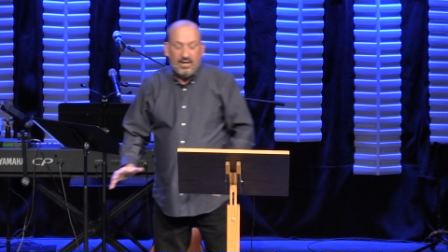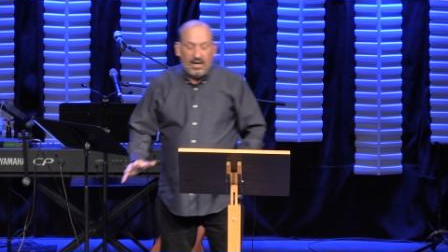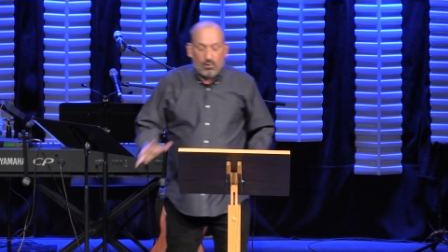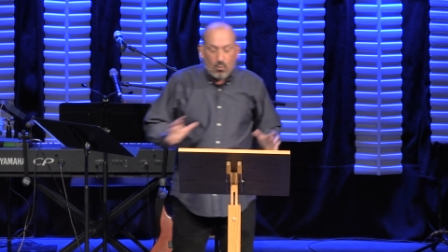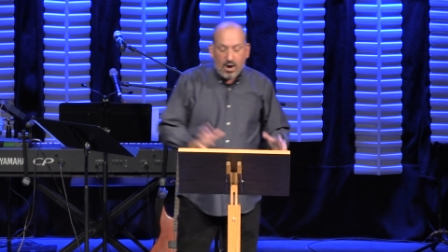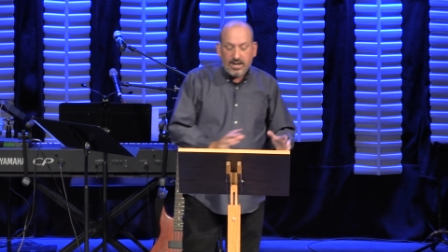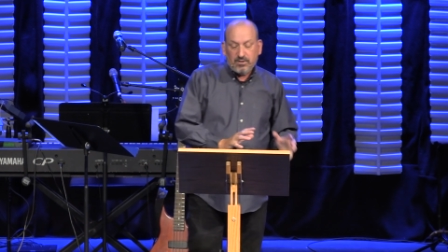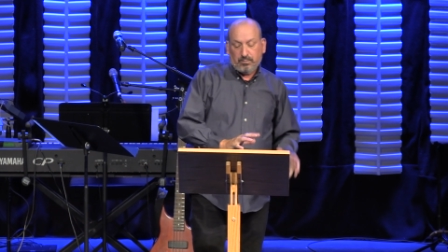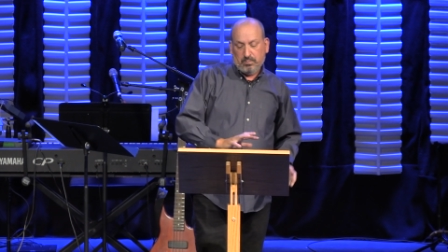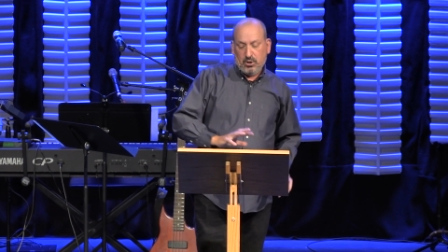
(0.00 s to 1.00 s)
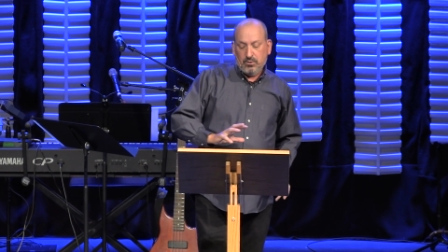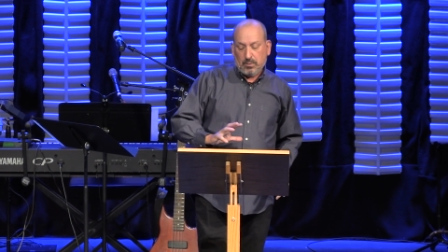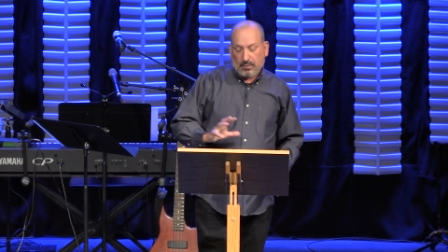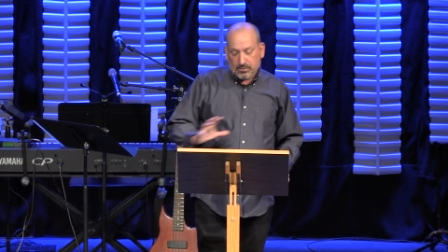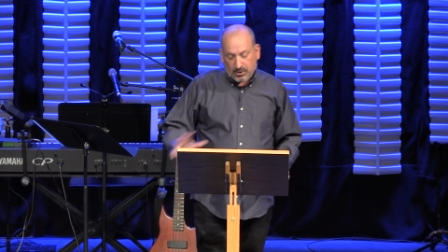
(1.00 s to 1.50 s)
And one is due to
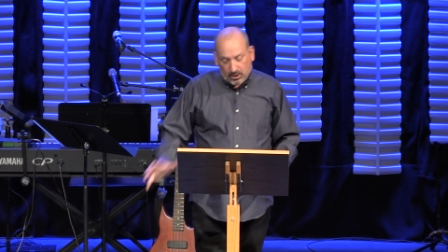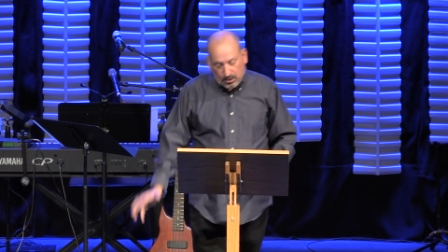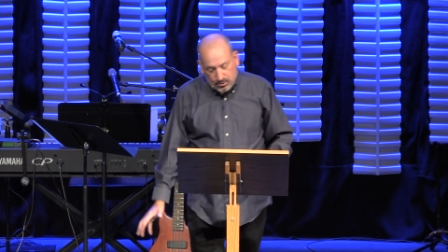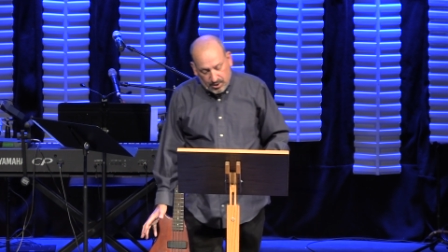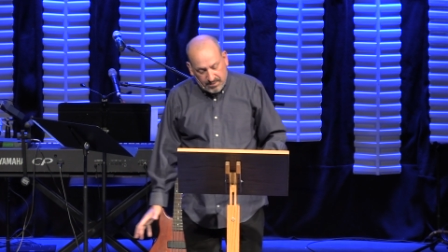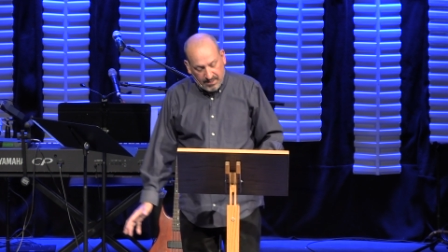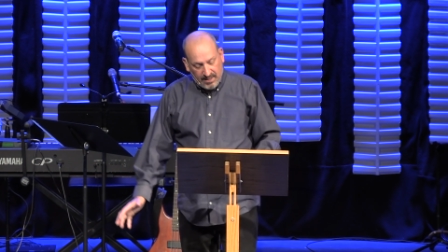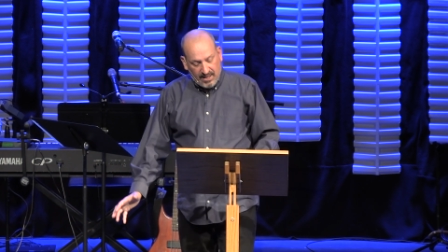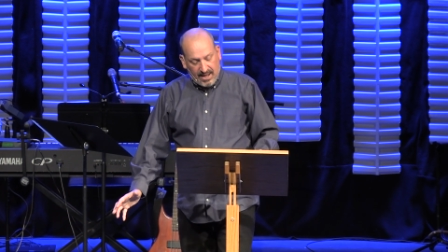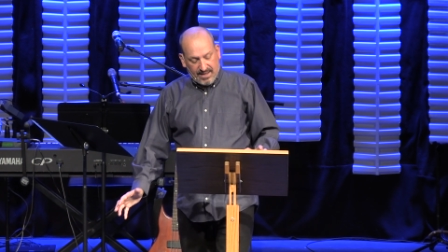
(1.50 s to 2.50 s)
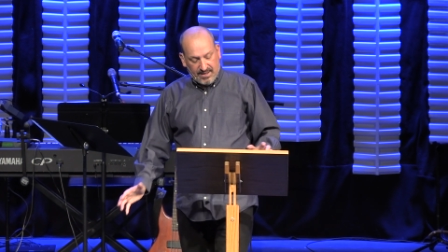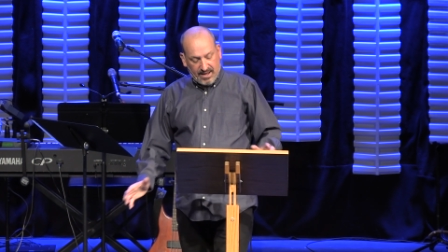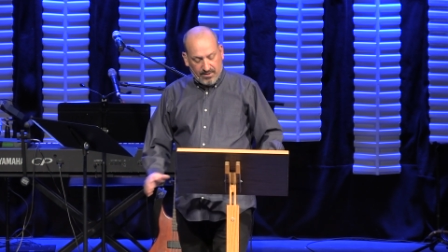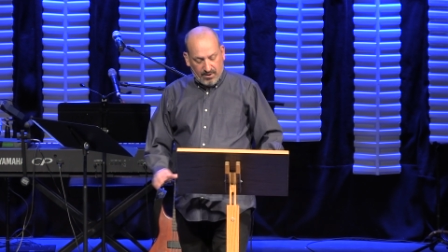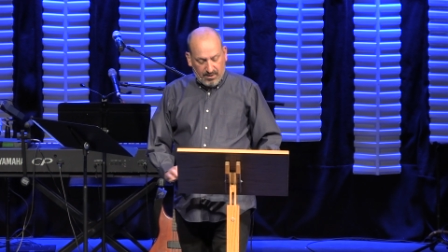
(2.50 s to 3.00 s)
persecution, and the
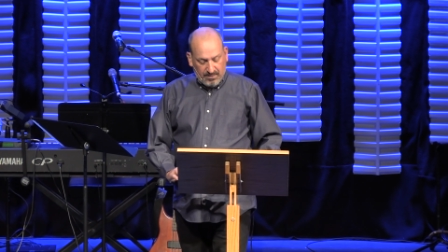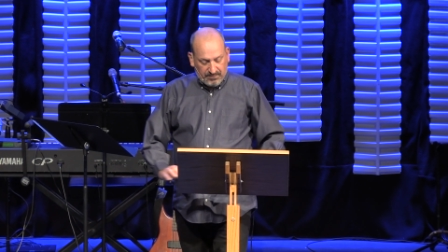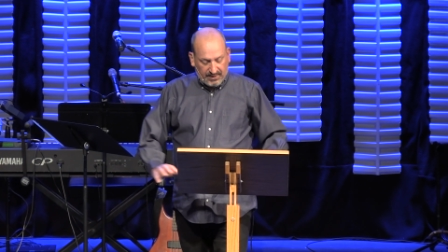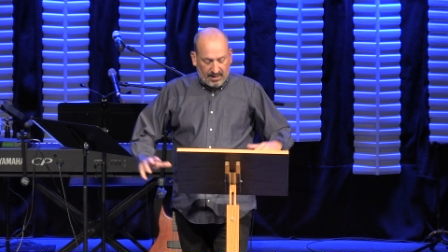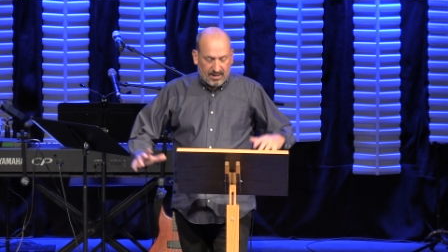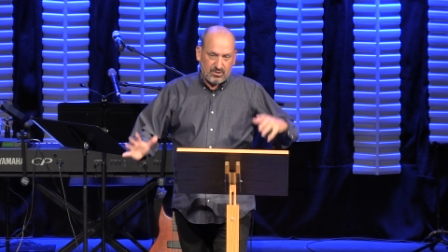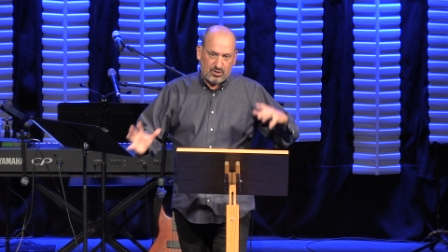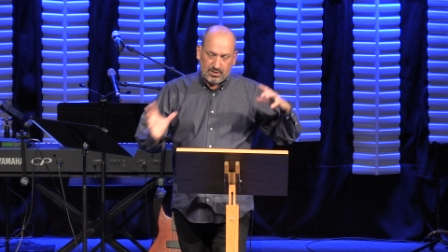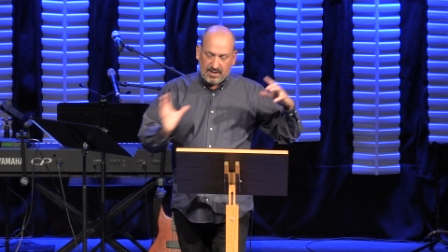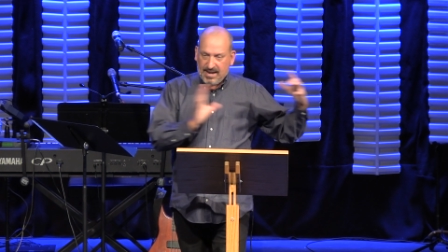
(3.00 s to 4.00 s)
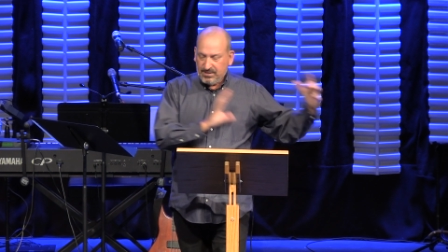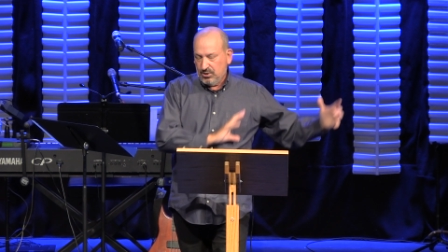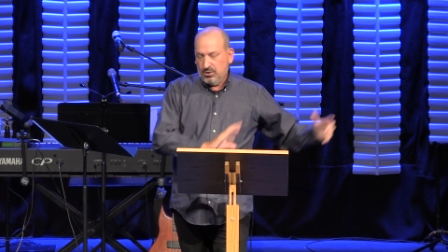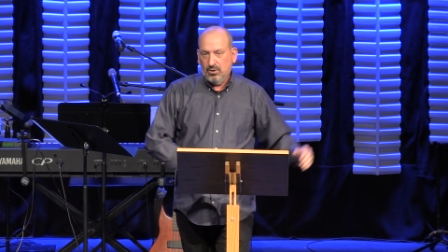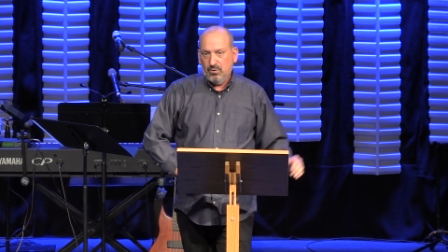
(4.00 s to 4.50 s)
other is just has to
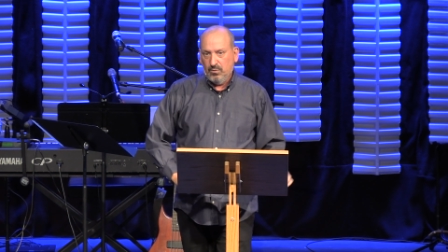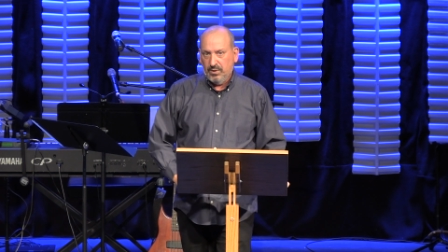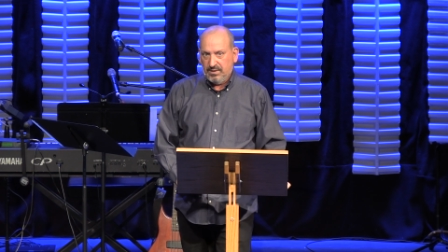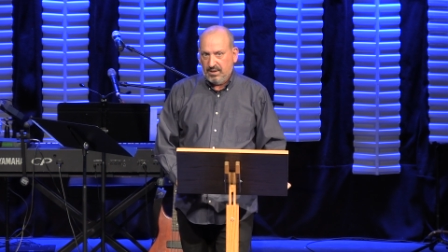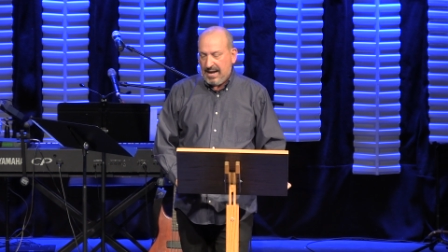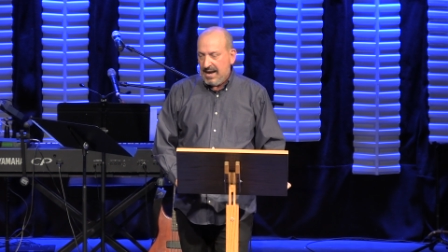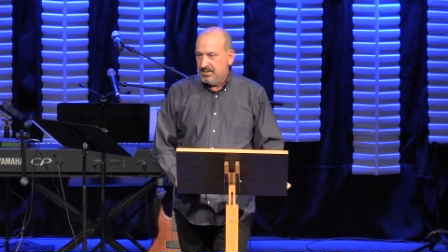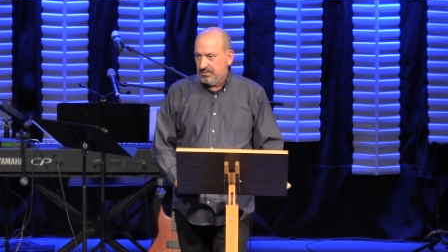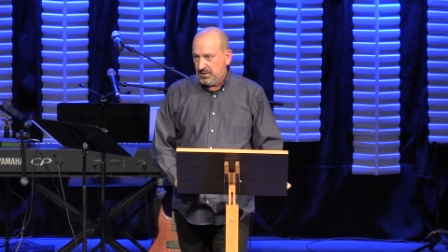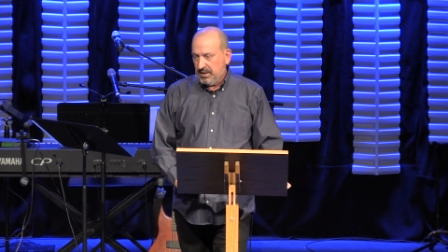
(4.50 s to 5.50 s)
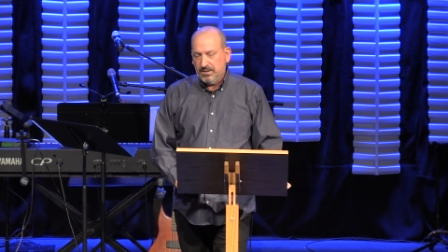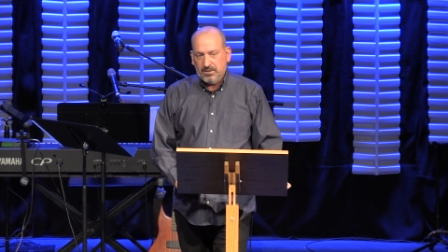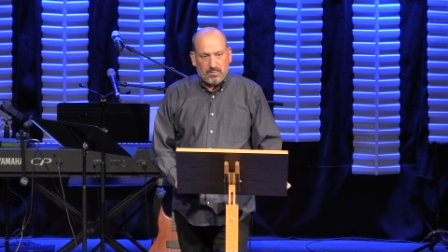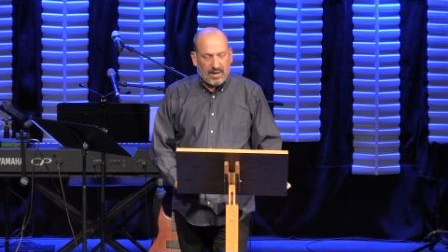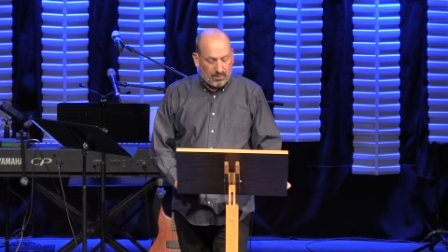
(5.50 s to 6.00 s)
do with the kinds of sickness
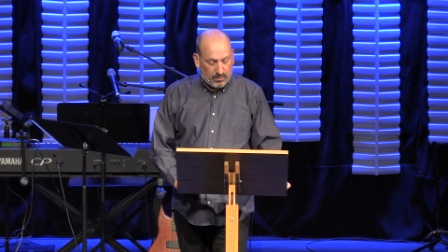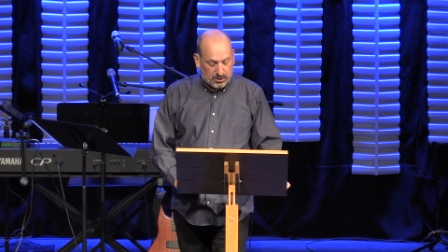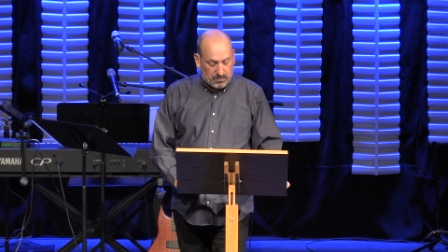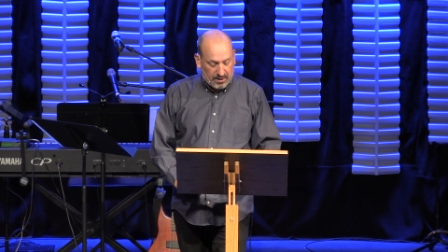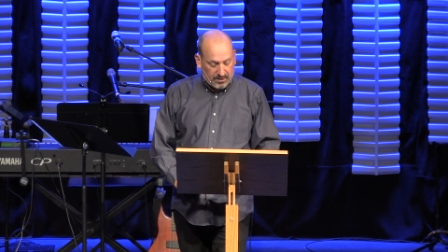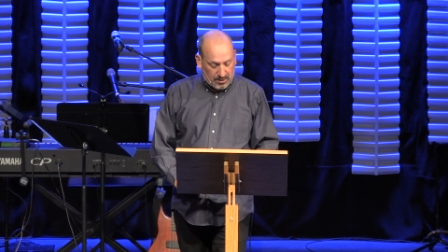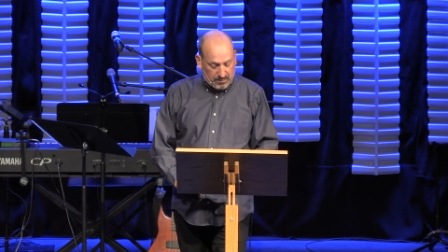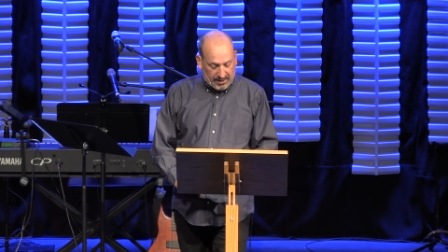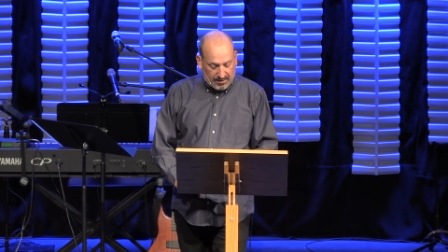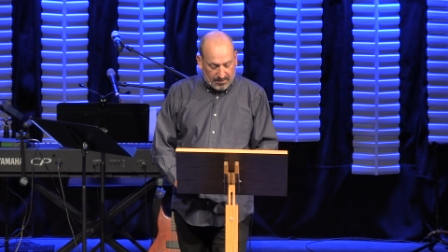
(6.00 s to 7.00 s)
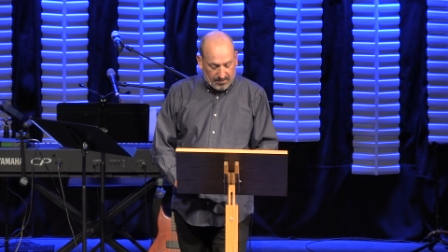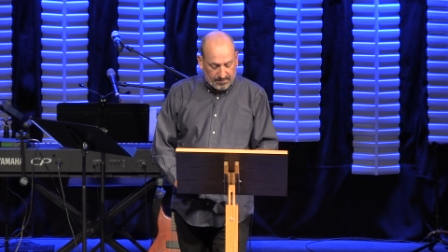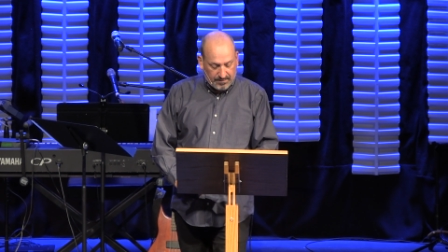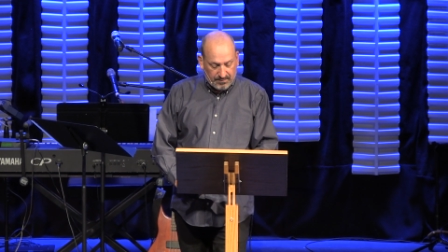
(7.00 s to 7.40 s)
and pain we experience on planet Earth.